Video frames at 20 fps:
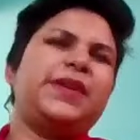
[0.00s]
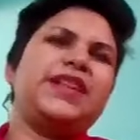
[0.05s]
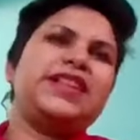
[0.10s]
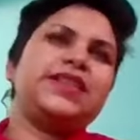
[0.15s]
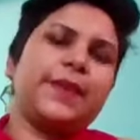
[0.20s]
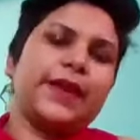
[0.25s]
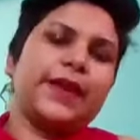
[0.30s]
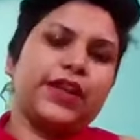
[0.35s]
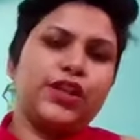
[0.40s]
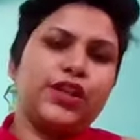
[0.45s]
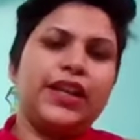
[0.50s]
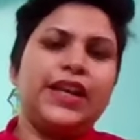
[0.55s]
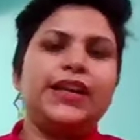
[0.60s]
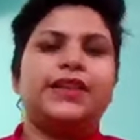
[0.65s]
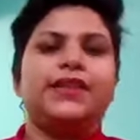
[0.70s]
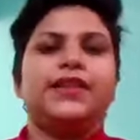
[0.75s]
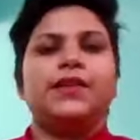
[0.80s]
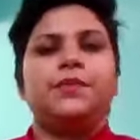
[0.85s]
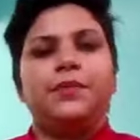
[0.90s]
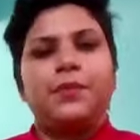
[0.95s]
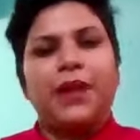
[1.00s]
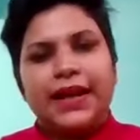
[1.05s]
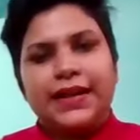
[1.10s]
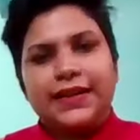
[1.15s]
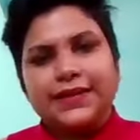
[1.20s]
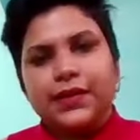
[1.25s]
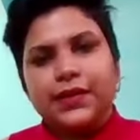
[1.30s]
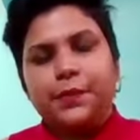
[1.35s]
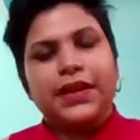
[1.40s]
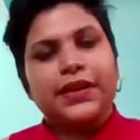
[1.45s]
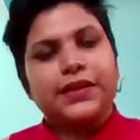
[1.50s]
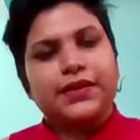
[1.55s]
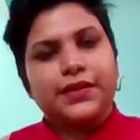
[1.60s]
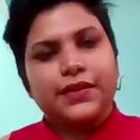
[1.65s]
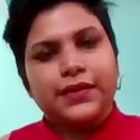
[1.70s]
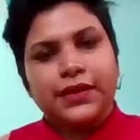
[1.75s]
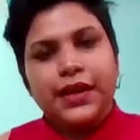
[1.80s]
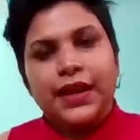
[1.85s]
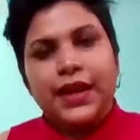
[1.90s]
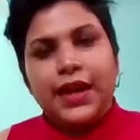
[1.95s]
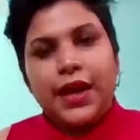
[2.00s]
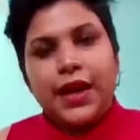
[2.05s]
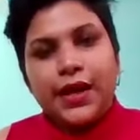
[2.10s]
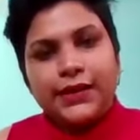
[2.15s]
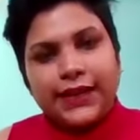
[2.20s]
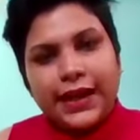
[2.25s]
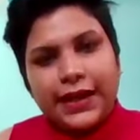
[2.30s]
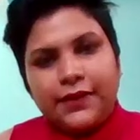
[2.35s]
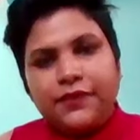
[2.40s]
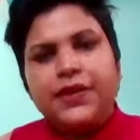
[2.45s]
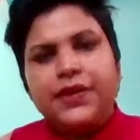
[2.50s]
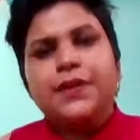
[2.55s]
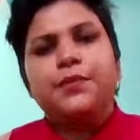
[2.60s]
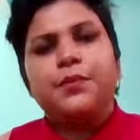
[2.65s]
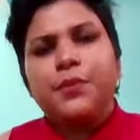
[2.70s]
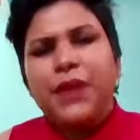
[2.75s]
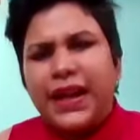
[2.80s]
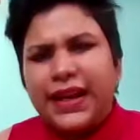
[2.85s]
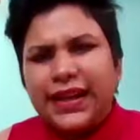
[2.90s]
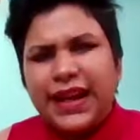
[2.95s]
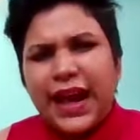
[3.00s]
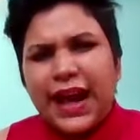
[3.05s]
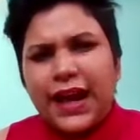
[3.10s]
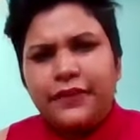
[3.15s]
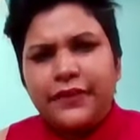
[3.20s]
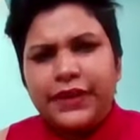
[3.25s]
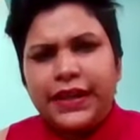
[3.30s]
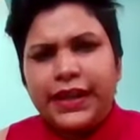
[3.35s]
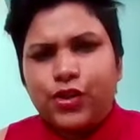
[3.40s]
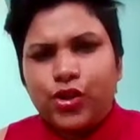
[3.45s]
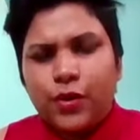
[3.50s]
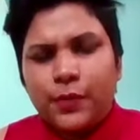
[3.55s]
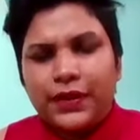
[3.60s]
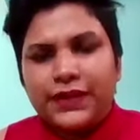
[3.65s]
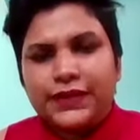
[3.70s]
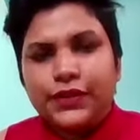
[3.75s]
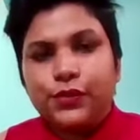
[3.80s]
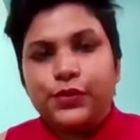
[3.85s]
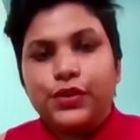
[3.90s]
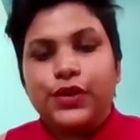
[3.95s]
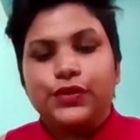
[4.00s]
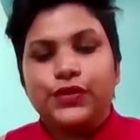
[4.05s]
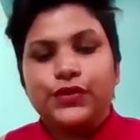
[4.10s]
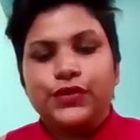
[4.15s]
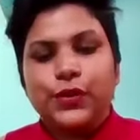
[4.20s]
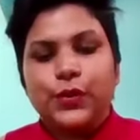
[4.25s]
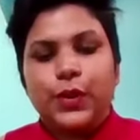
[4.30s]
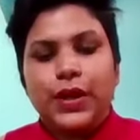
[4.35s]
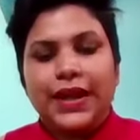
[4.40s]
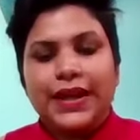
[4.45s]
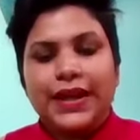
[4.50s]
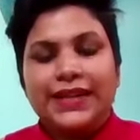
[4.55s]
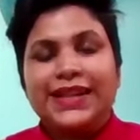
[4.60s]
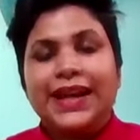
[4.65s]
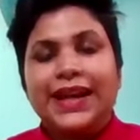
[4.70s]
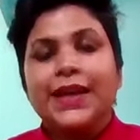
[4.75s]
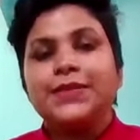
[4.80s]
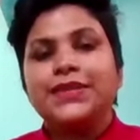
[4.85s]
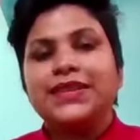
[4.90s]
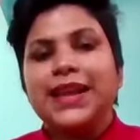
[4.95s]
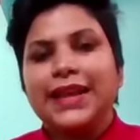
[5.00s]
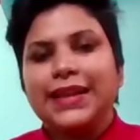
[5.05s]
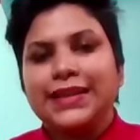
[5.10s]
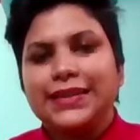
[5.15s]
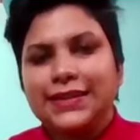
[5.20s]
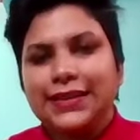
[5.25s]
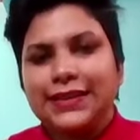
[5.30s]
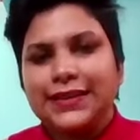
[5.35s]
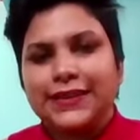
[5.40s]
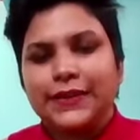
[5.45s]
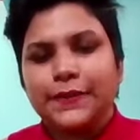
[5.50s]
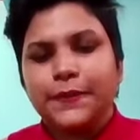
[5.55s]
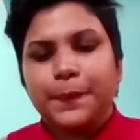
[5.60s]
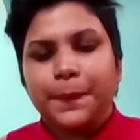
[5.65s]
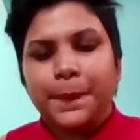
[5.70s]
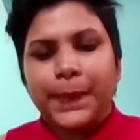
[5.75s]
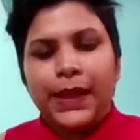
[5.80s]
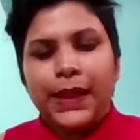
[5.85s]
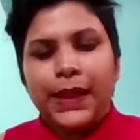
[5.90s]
speculated, anticipated that we might have an economic slowdown. So, in times like this,